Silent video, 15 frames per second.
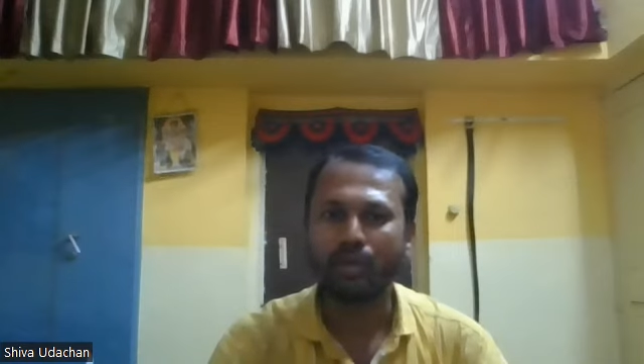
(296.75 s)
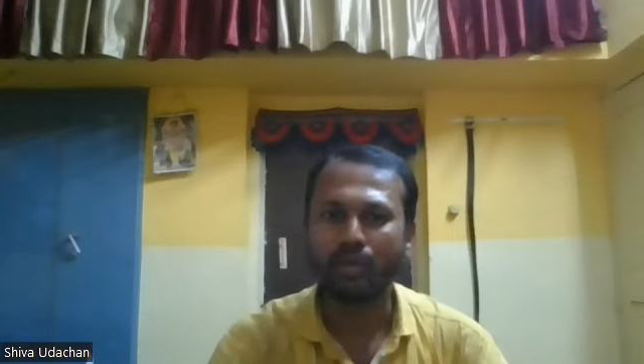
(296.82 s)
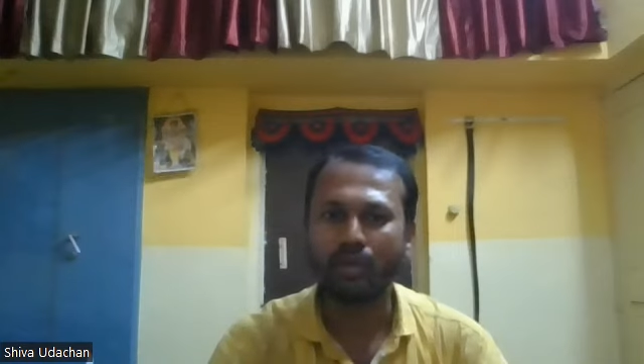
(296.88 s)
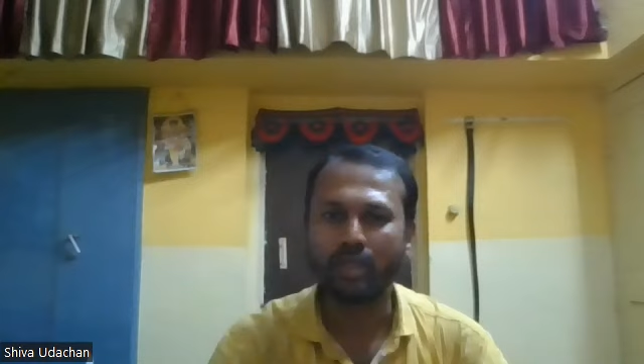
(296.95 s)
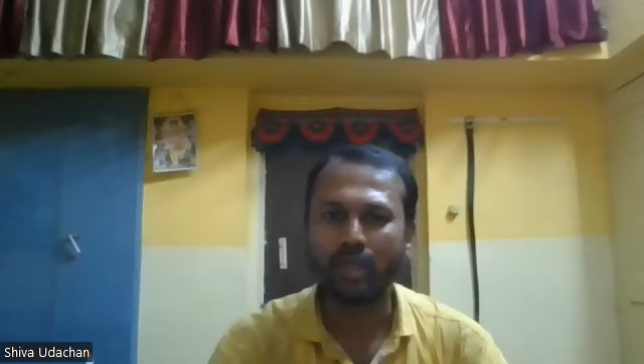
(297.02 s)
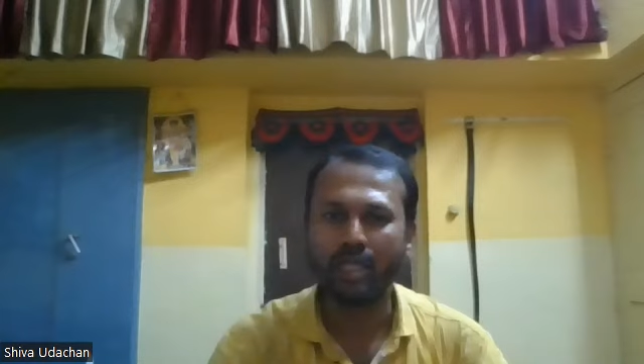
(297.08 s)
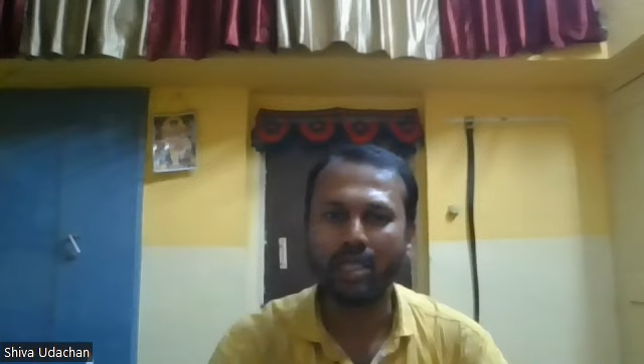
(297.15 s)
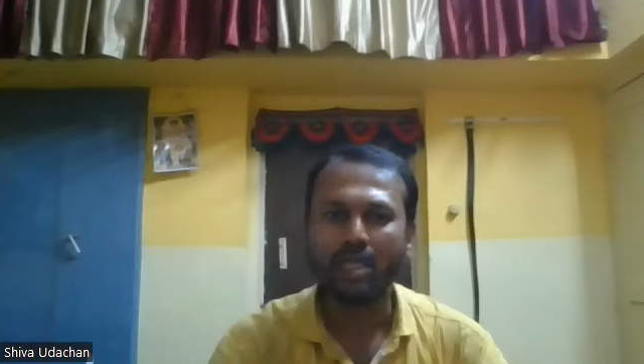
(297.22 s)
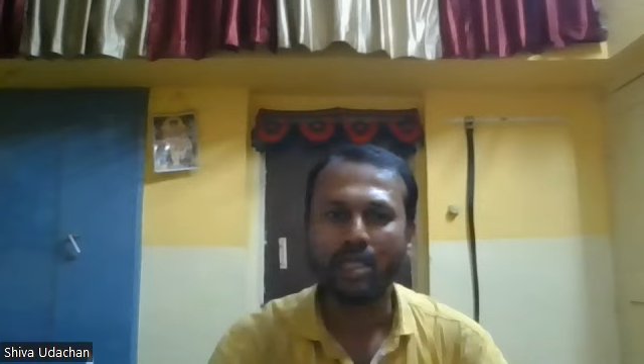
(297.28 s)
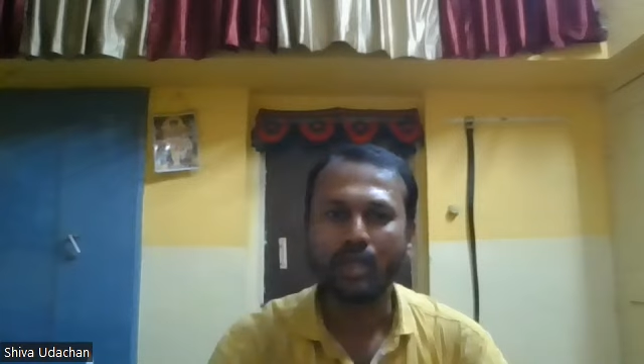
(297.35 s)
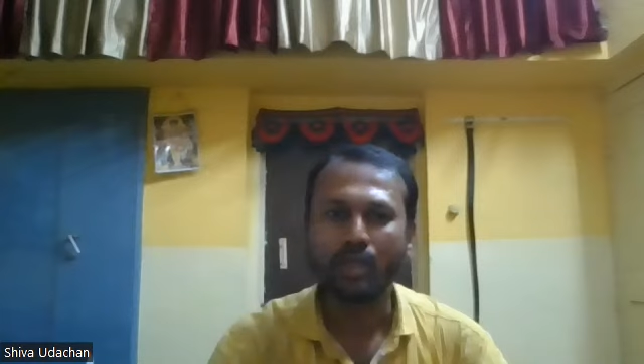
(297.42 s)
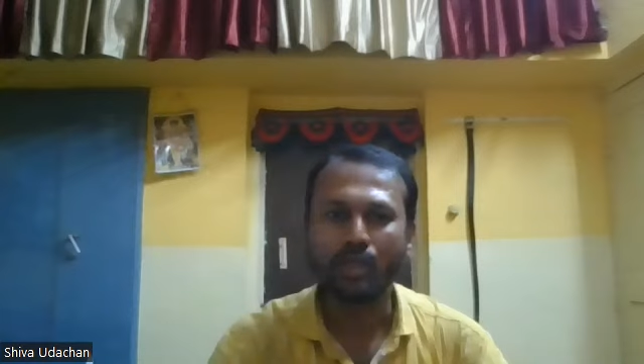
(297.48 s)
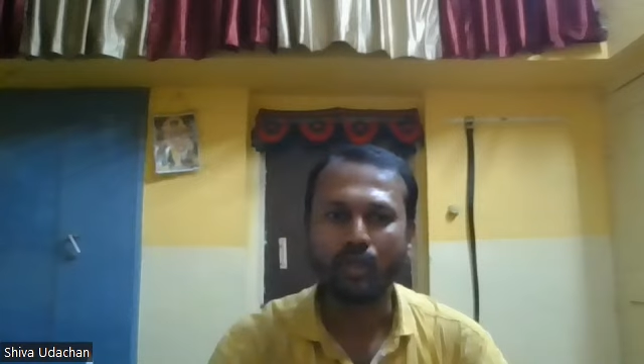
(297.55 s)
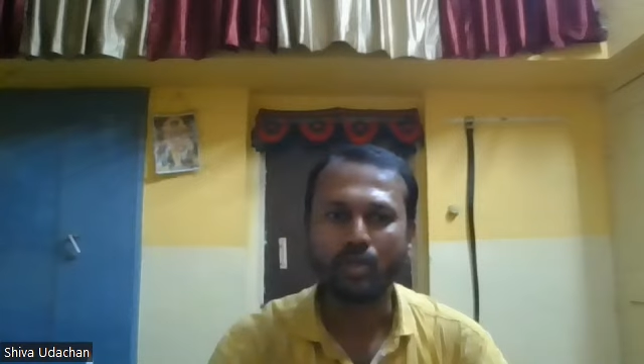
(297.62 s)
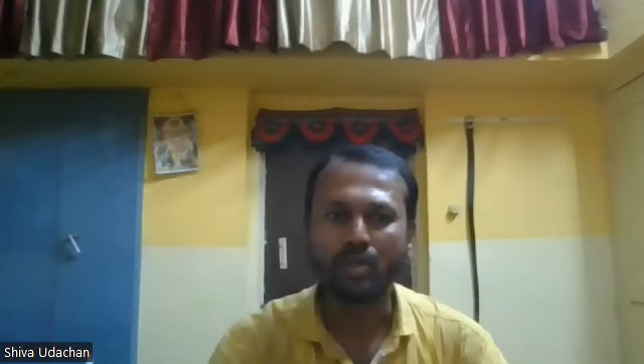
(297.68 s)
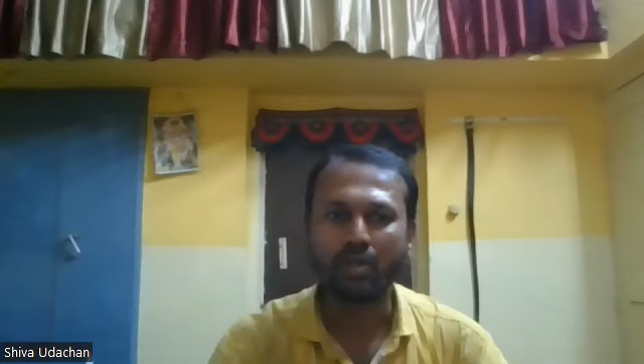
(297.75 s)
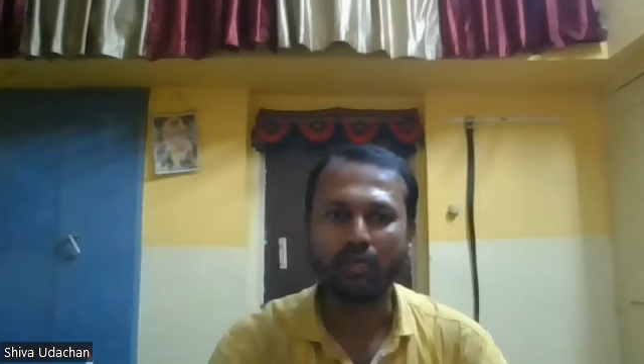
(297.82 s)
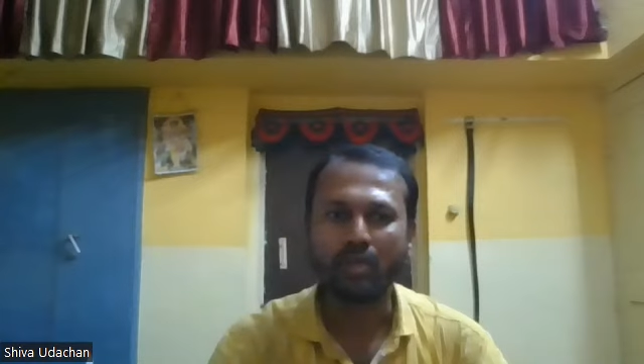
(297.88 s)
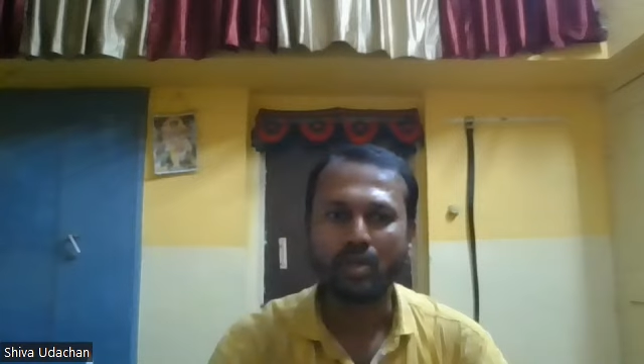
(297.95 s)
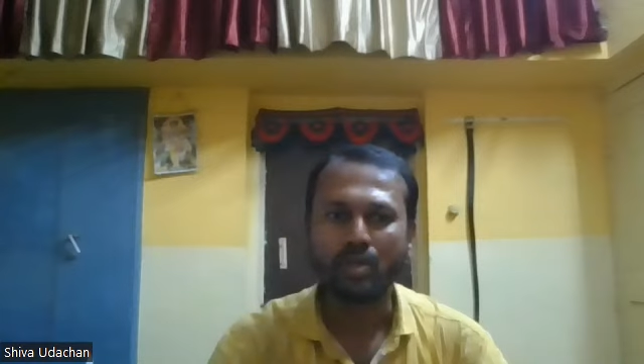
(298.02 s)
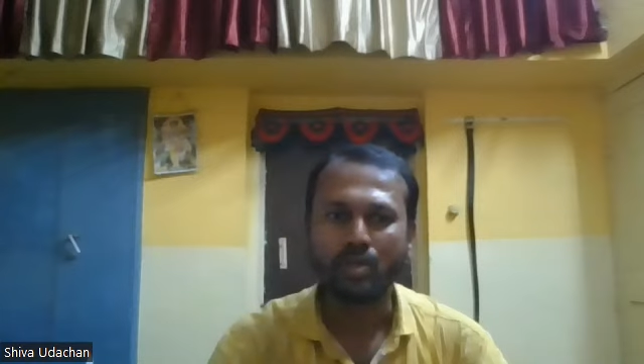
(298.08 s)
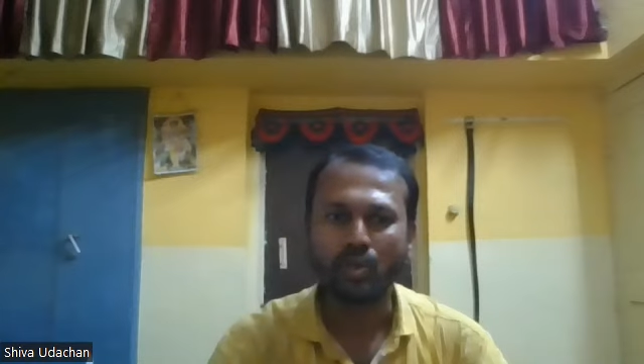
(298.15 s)
through the use
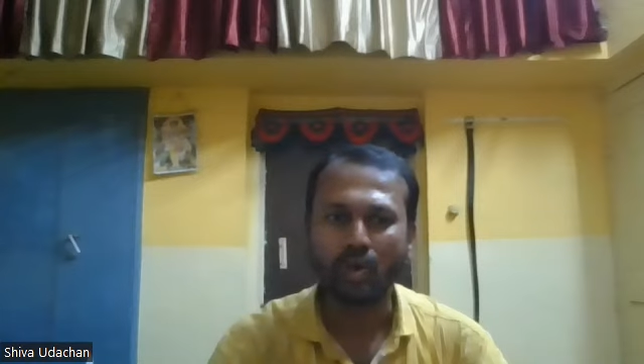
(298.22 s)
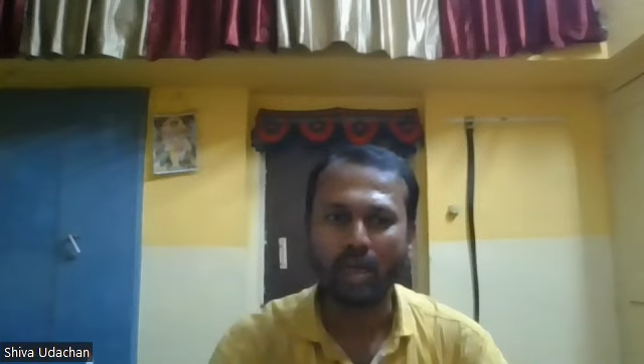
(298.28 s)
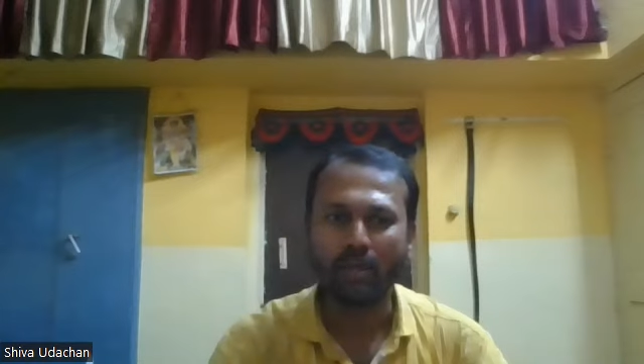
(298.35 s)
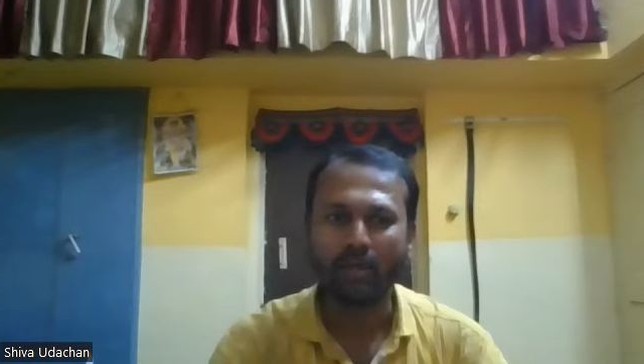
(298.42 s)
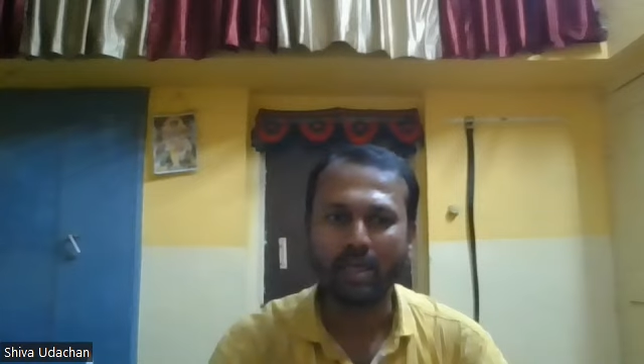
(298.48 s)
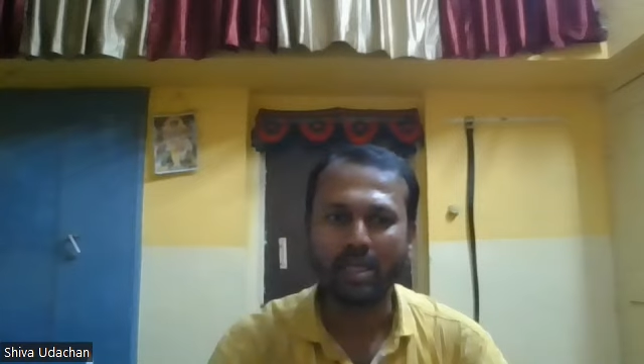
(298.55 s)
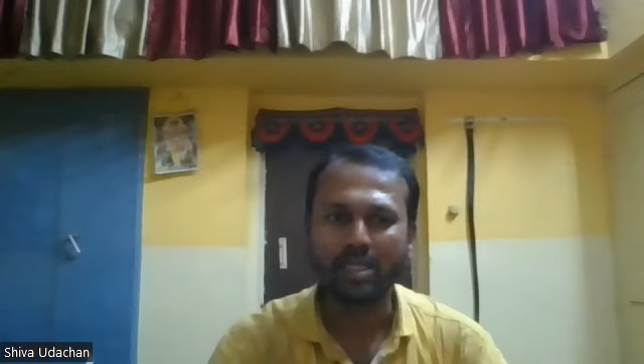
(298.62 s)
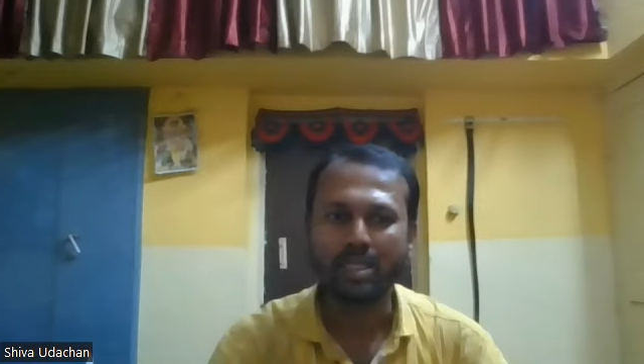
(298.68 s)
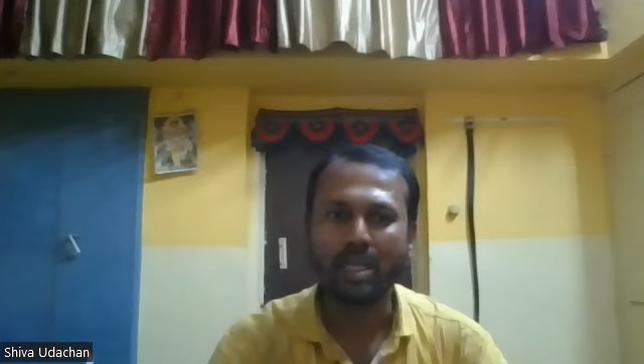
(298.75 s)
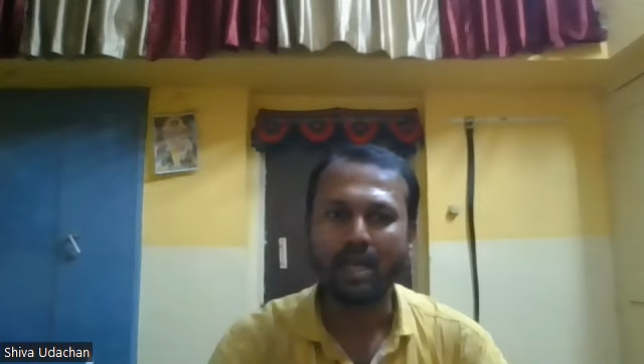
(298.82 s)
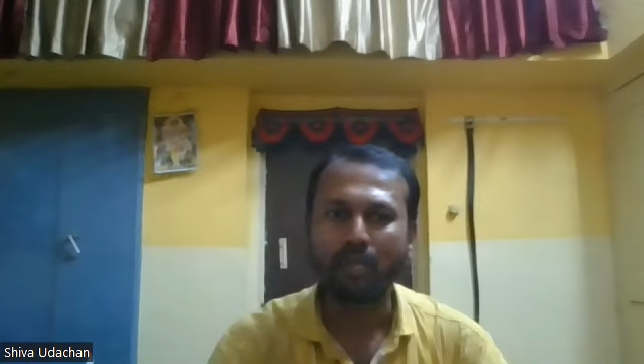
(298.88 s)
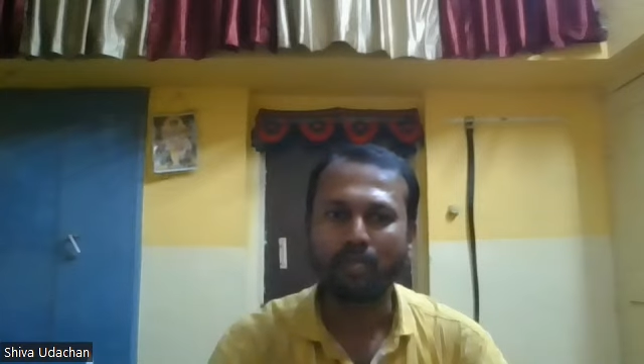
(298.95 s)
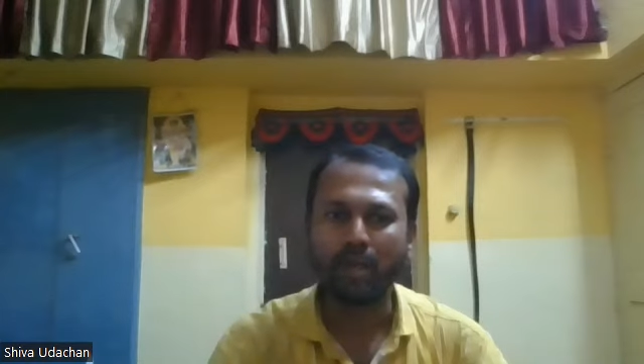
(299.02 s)
of solar panels,